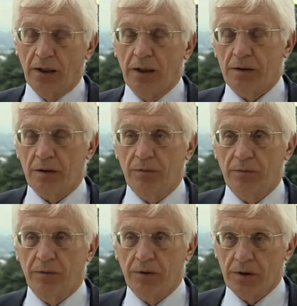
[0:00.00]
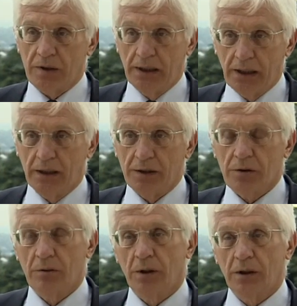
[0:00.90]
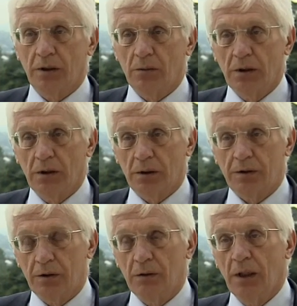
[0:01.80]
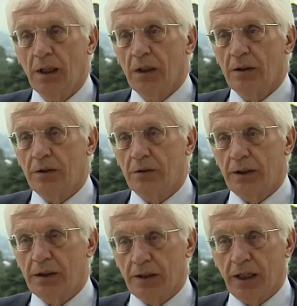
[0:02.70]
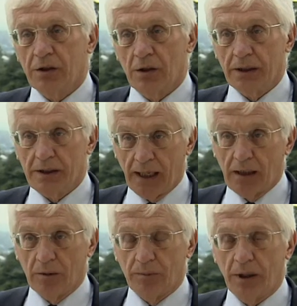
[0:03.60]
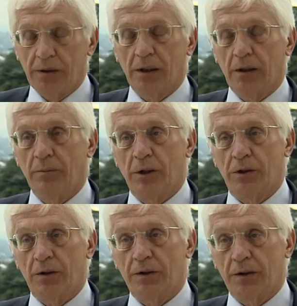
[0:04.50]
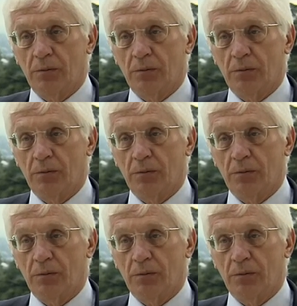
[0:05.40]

is the first legal instrument in the world to internationally tackle particle emissions,